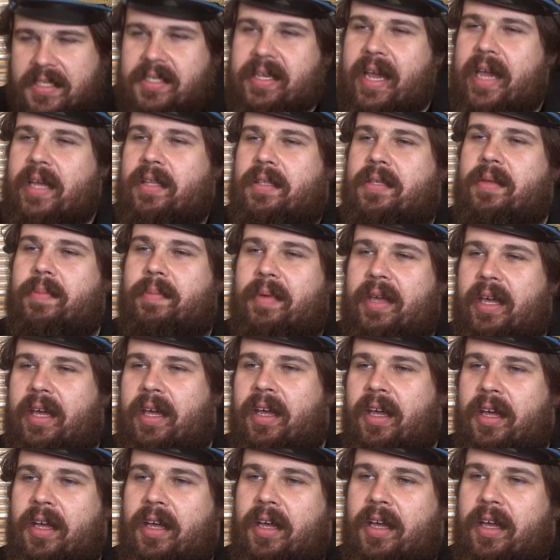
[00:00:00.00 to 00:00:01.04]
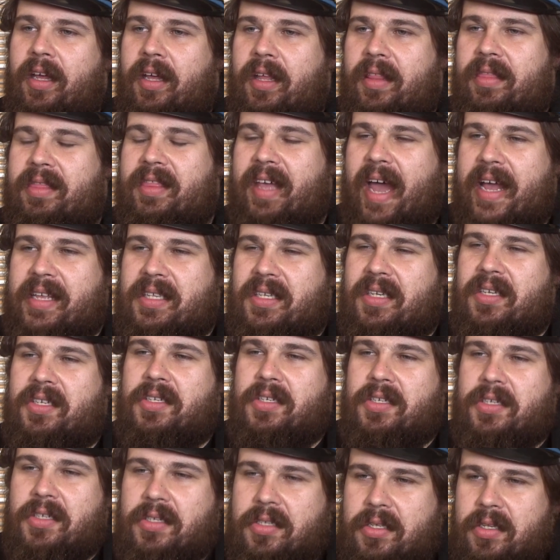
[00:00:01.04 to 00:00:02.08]
say to me, "That's a
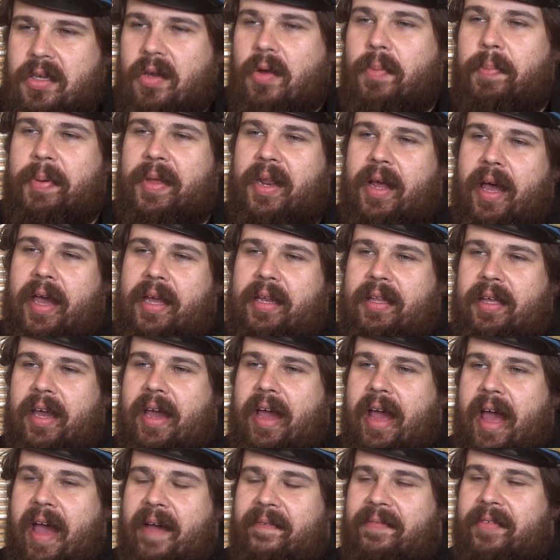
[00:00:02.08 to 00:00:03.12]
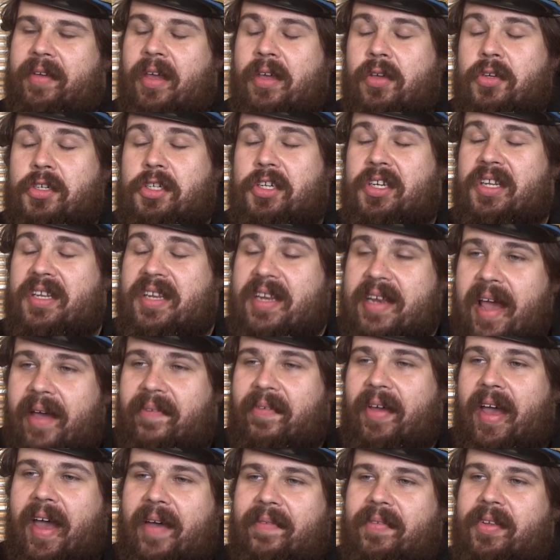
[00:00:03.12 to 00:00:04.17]
stupid idea, Efka, you should
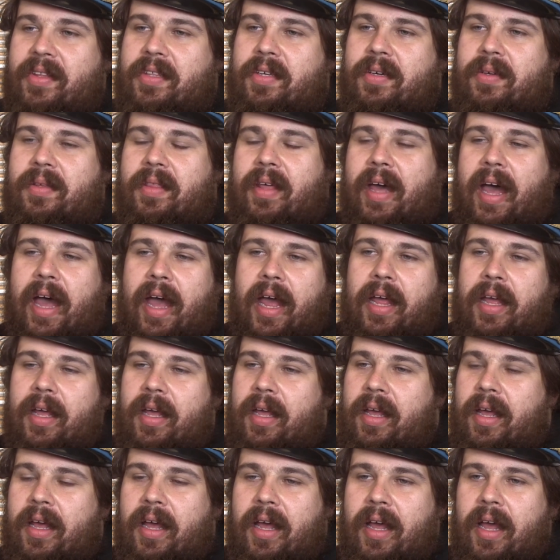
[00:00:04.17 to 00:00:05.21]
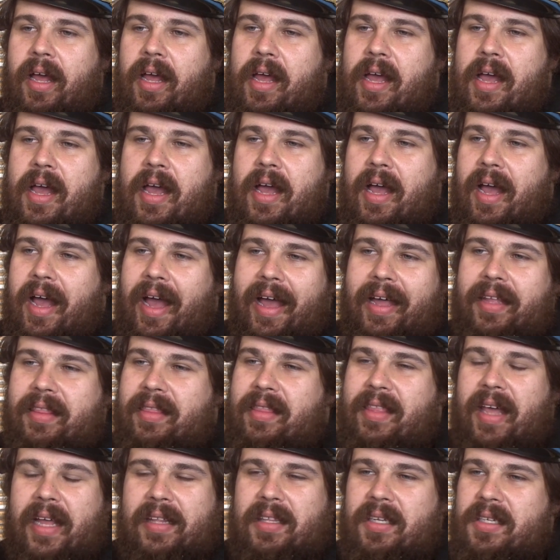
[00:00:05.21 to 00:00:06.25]
never ever do that,"
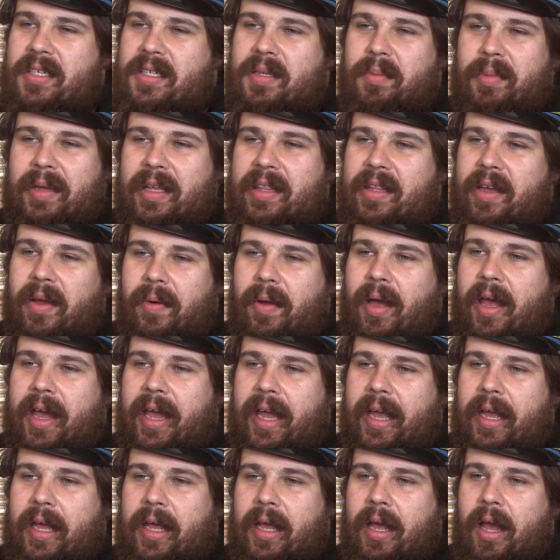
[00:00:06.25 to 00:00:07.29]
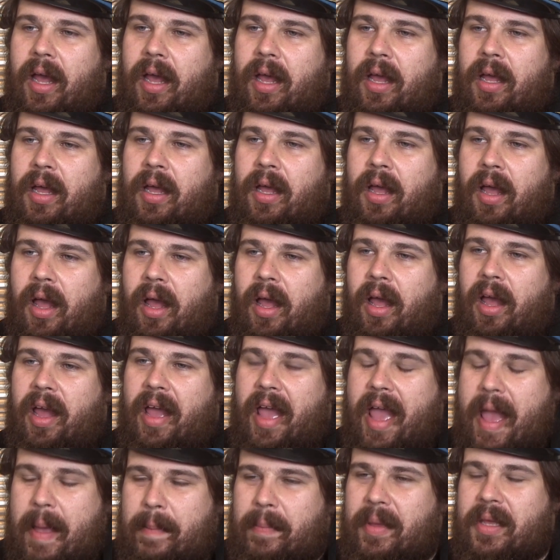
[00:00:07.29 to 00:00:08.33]
that doesn't mean they're right.
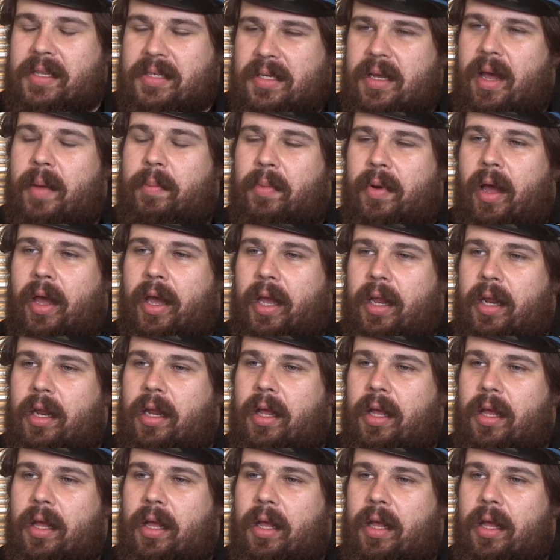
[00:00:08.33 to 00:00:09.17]
It means I'm right.